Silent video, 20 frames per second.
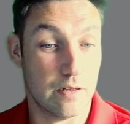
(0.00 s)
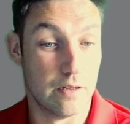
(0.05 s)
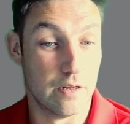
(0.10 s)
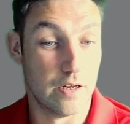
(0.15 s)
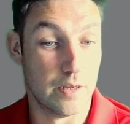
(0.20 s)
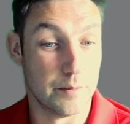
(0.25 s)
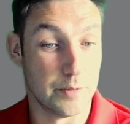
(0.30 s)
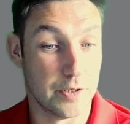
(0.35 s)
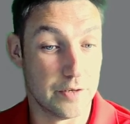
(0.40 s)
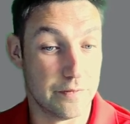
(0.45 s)

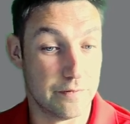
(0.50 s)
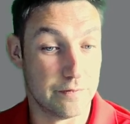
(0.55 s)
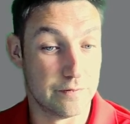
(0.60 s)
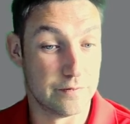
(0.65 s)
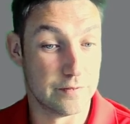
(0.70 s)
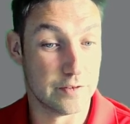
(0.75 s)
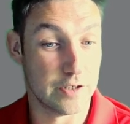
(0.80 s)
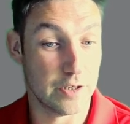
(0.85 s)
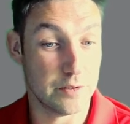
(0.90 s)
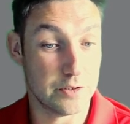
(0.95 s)
I'm going
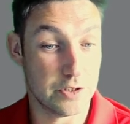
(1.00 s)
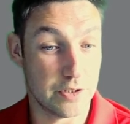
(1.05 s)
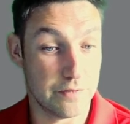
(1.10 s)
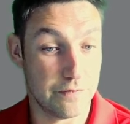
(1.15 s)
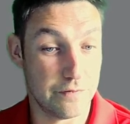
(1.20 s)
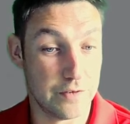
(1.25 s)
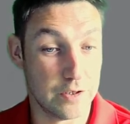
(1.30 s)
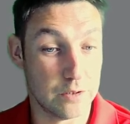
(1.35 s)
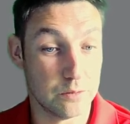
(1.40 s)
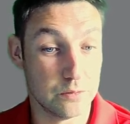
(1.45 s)
to go to the
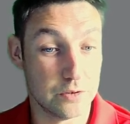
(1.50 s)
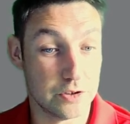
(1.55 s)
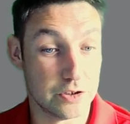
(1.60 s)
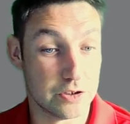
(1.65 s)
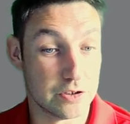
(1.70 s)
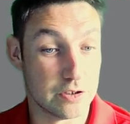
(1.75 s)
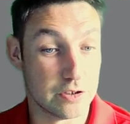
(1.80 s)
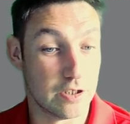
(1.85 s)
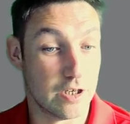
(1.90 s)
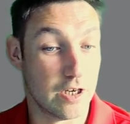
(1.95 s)

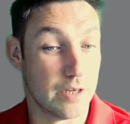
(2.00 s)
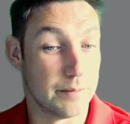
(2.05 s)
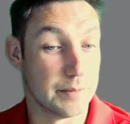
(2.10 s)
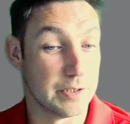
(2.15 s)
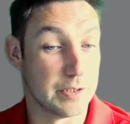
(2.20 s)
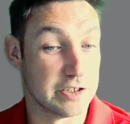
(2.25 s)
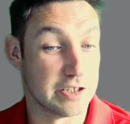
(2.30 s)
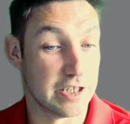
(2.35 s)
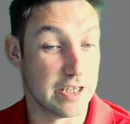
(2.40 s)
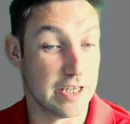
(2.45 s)
fields. I'm
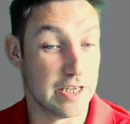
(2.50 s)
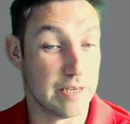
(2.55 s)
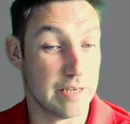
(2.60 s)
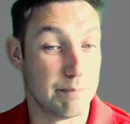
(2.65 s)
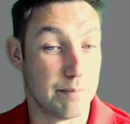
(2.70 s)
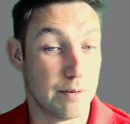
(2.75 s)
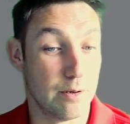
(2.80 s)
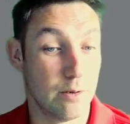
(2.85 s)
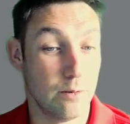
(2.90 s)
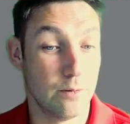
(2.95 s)
going to say
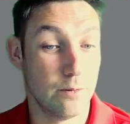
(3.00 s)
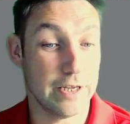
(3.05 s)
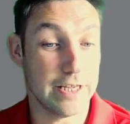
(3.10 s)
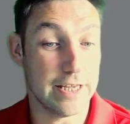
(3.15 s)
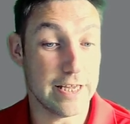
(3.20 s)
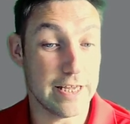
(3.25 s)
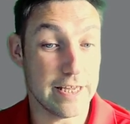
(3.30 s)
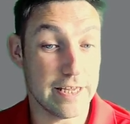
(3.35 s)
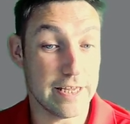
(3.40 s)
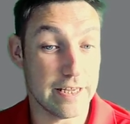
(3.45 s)

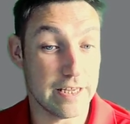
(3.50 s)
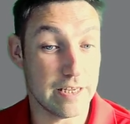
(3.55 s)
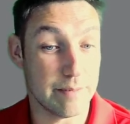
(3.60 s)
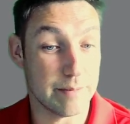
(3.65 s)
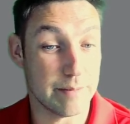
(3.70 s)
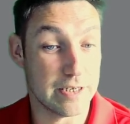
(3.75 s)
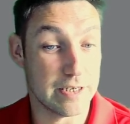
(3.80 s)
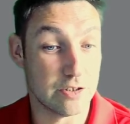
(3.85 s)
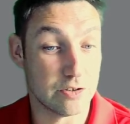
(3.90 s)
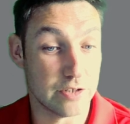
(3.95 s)
employee
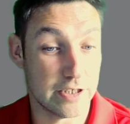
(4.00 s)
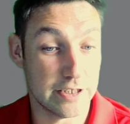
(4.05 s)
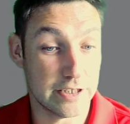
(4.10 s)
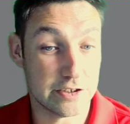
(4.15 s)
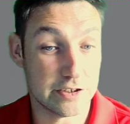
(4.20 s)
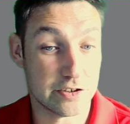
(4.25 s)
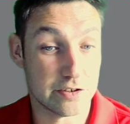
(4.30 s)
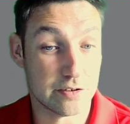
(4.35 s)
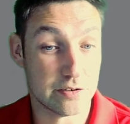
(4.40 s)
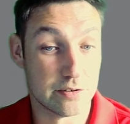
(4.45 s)
email
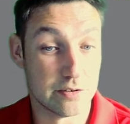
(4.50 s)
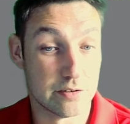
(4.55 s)
address.